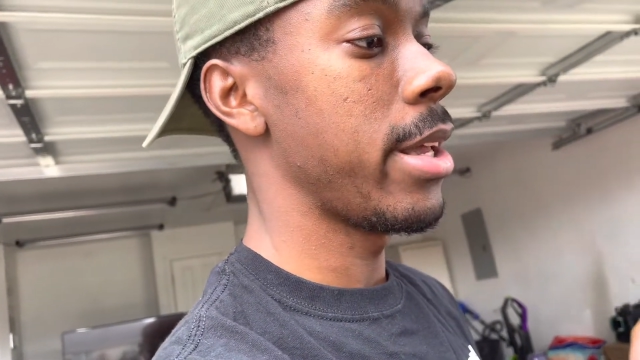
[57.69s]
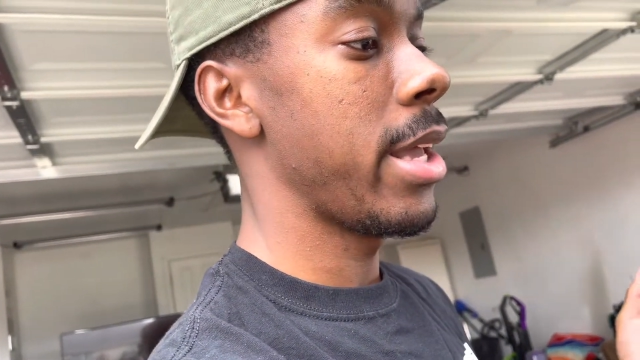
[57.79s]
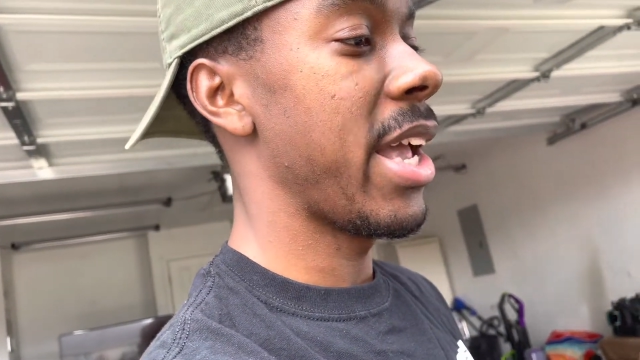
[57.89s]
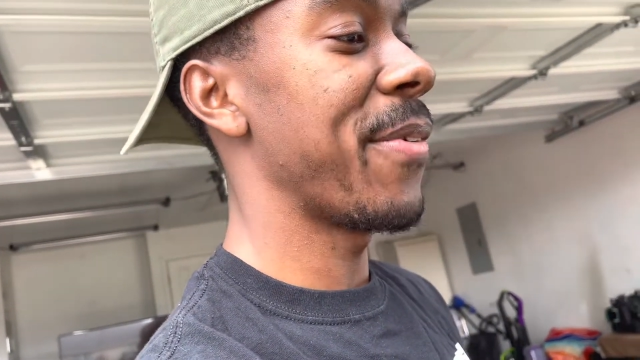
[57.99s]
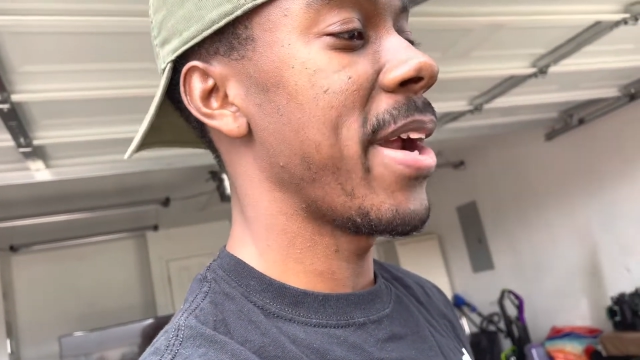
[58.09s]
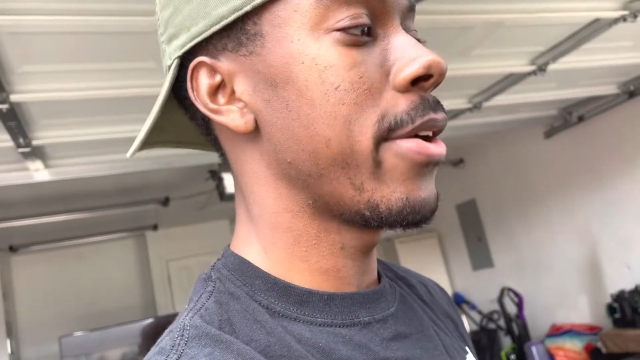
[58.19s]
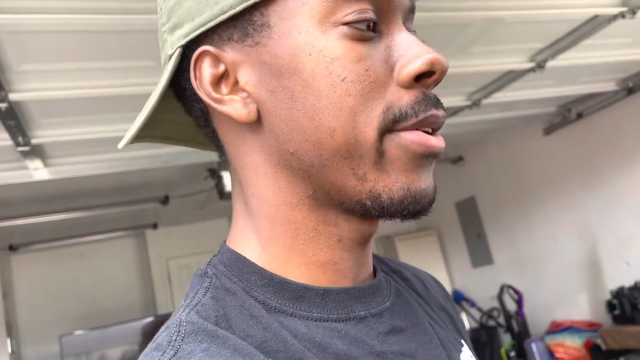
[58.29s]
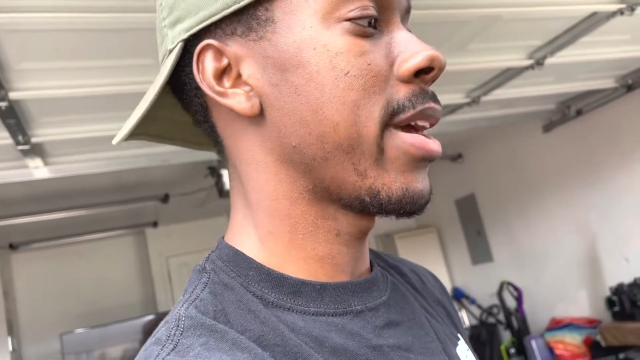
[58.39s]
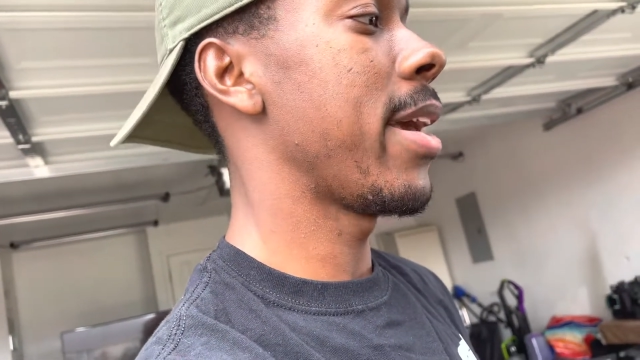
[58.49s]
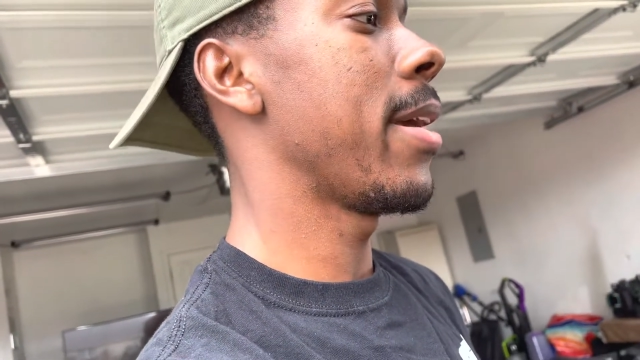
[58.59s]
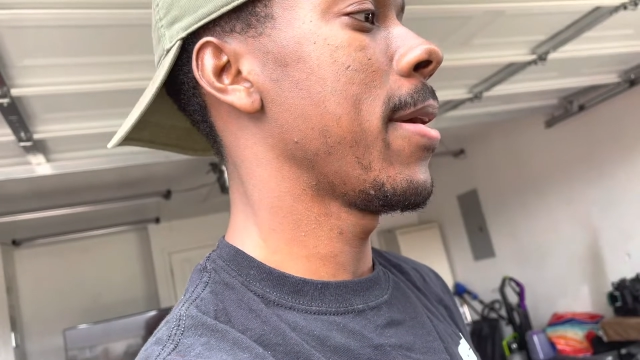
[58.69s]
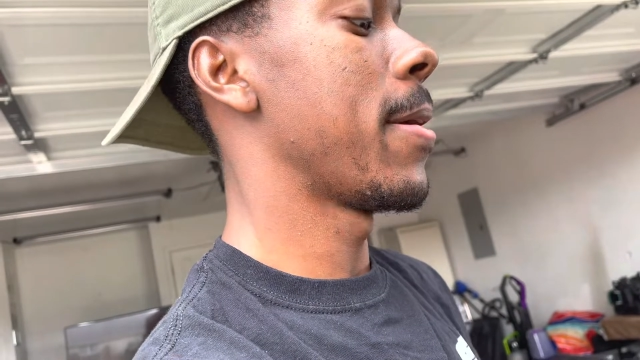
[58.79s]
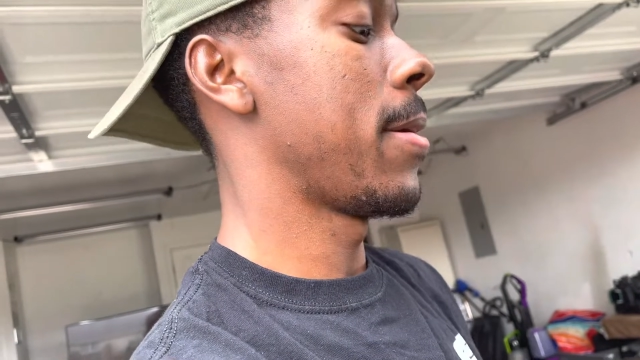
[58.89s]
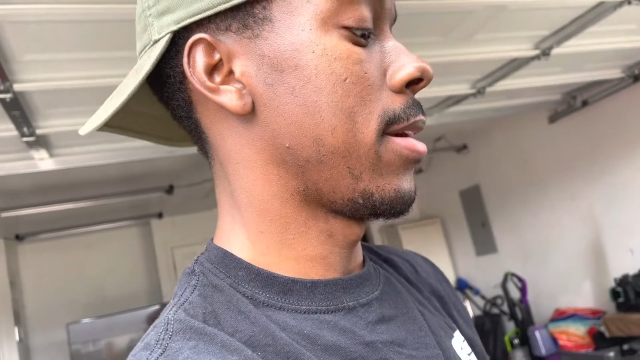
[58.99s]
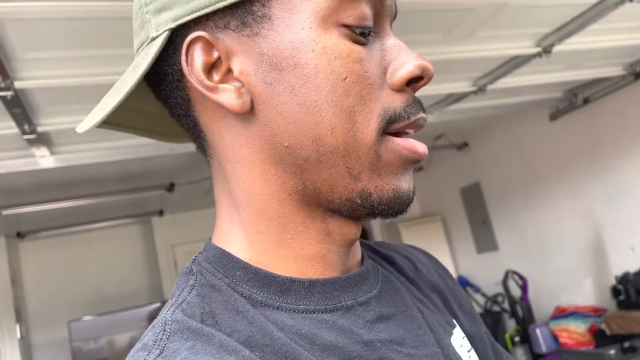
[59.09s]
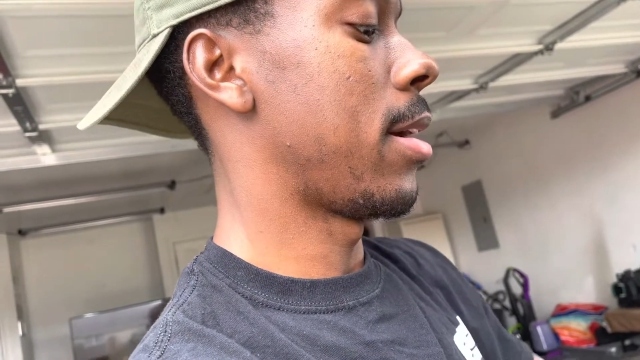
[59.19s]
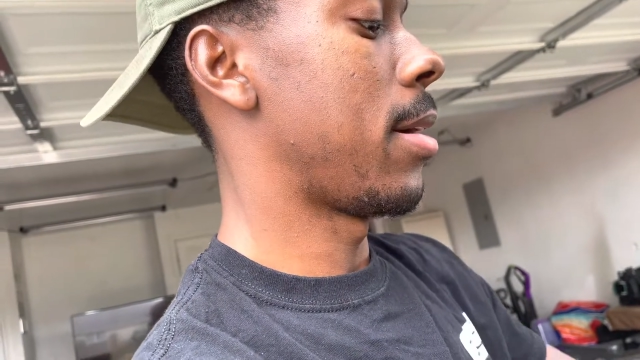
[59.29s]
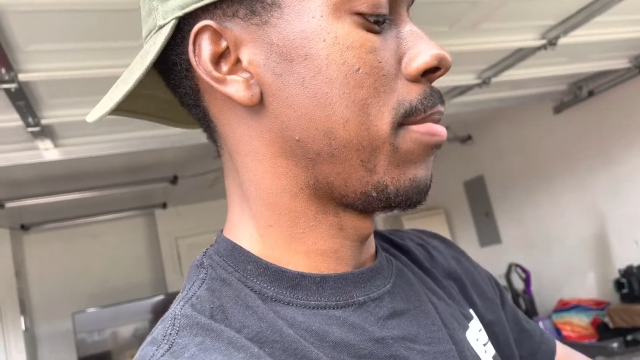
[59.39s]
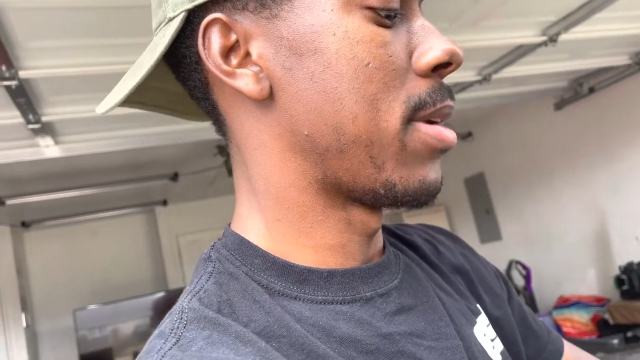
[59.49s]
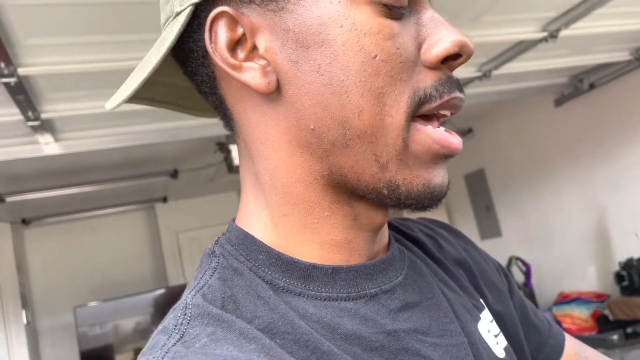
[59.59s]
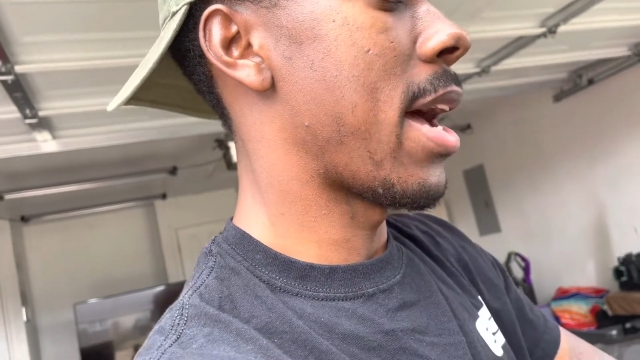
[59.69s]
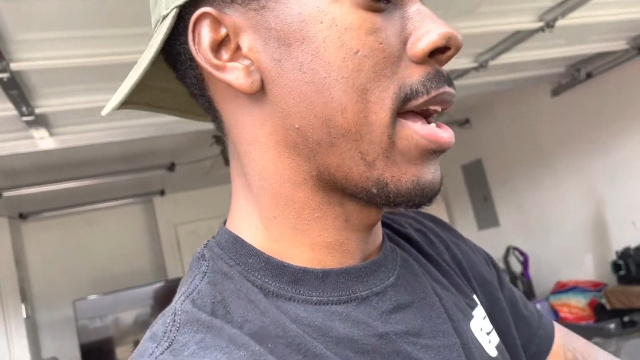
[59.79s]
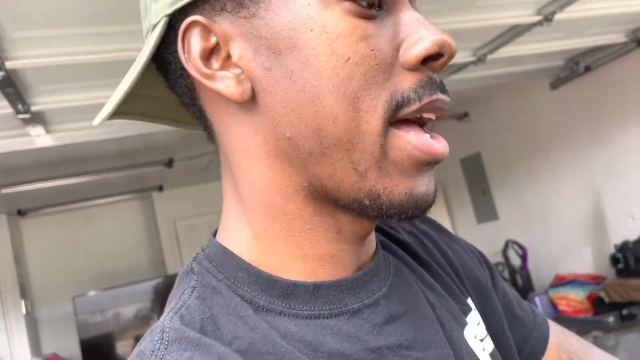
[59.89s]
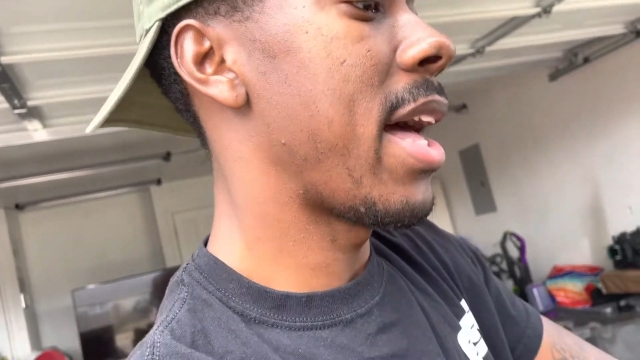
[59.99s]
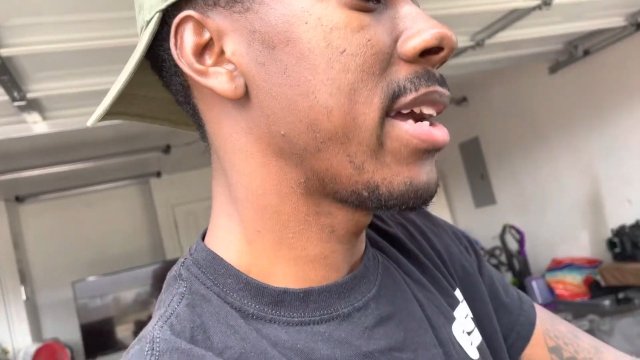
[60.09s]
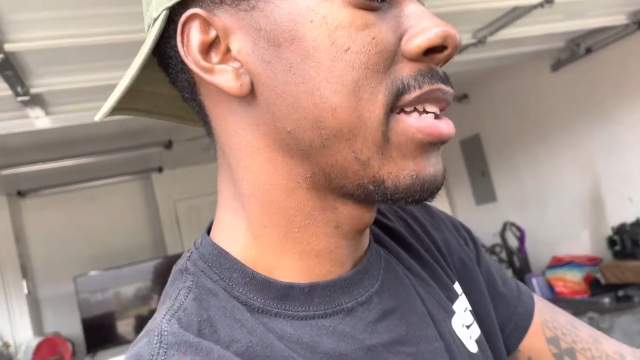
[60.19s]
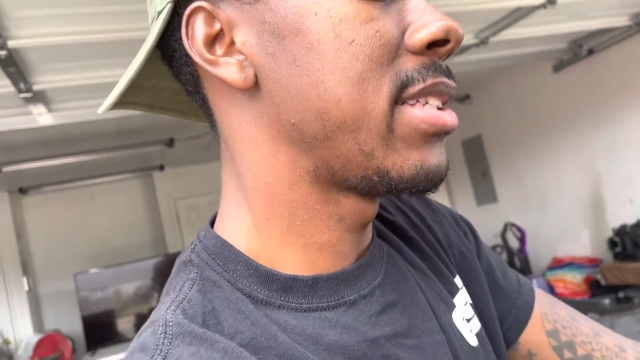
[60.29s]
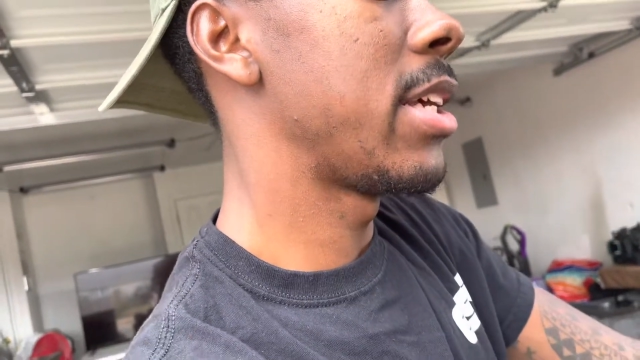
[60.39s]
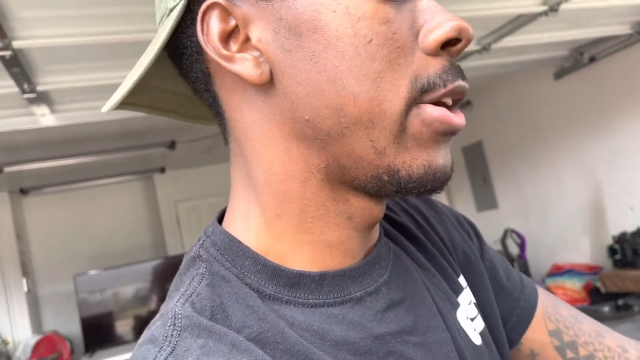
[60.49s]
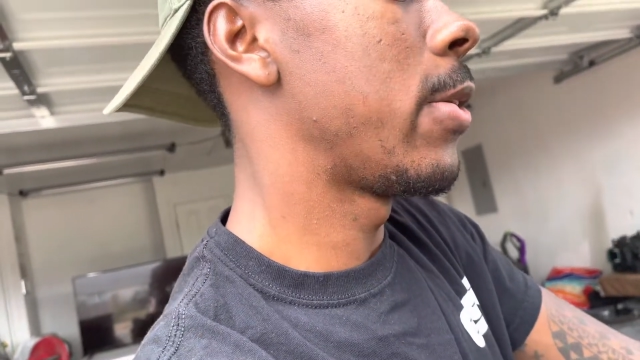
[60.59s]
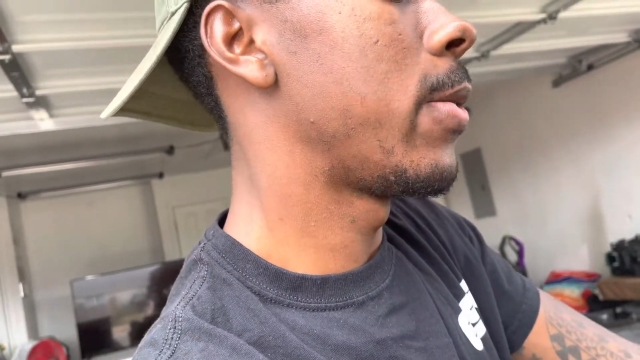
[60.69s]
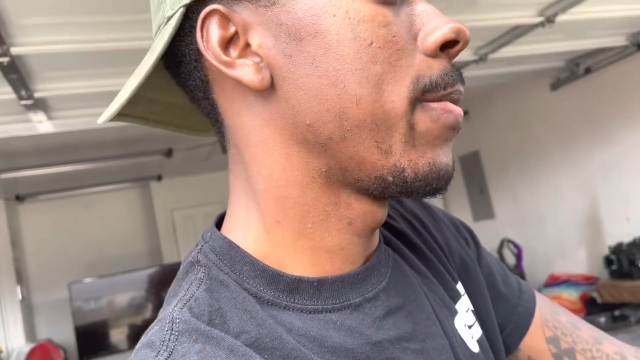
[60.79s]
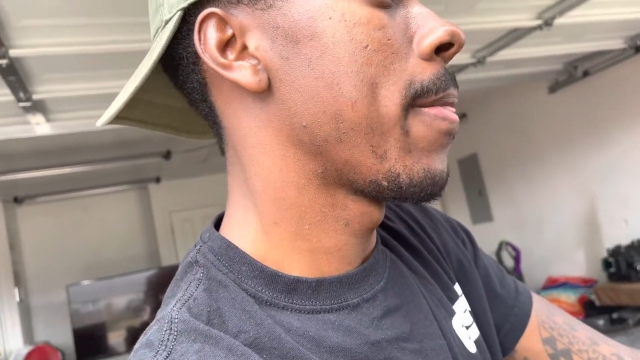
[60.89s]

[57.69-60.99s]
It ran okay, but I could tell,